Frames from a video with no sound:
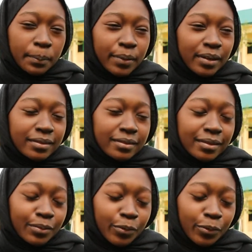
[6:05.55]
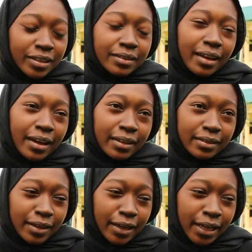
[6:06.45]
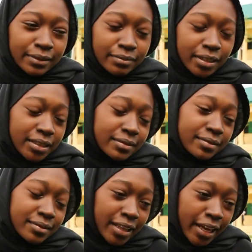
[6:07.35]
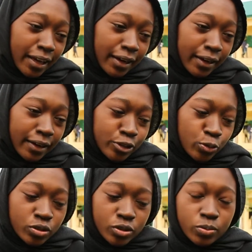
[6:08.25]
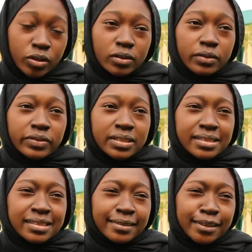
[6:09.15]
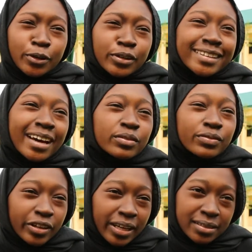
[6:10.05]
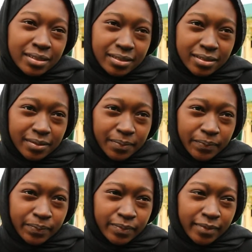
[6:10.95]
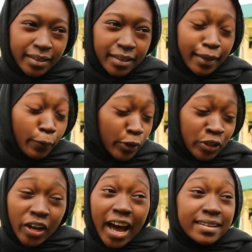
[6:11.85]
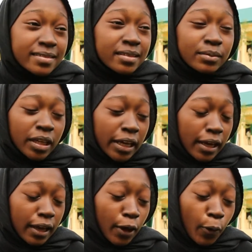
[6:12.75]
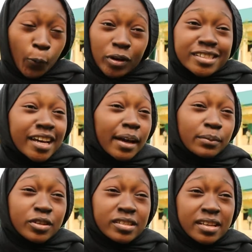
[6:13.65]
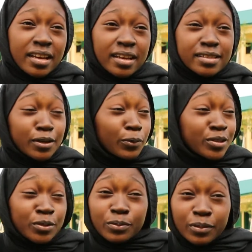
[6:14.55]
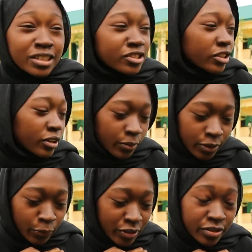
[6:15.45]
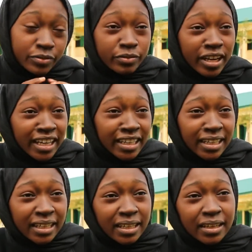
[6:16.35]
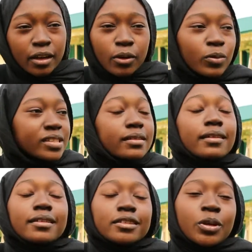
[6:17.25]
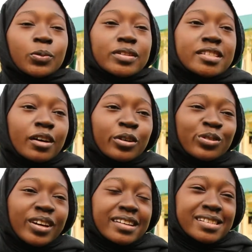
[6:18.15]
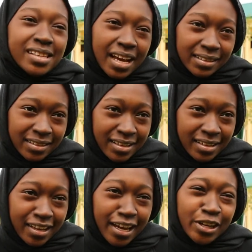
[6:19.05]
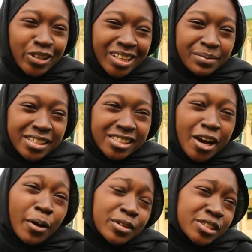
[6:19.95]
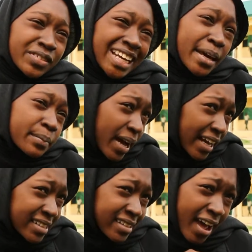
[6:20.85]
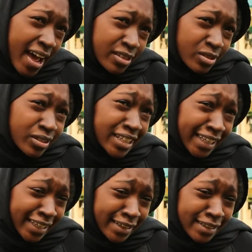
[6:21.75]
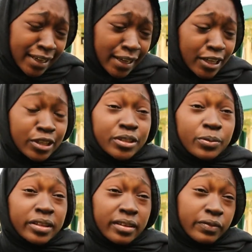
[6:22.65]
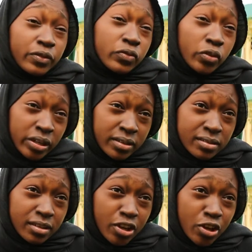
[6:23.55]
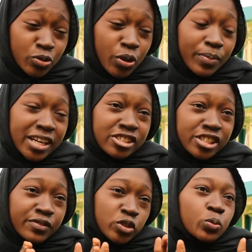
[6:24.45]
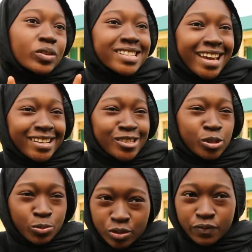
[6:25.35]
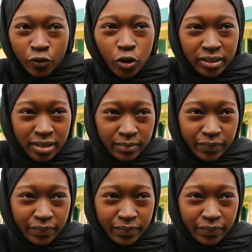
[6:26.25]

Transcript: But the one thing I think I noticed with all of this is that they could never forget it. Like when you ask them, like, what time was it? Was it winter? Was it raining? Was it? They would tell you exactly, and you can imagine how much of an impact it has on a kid. They were there for 4 years, so imagine if she was 8, she was 4 then.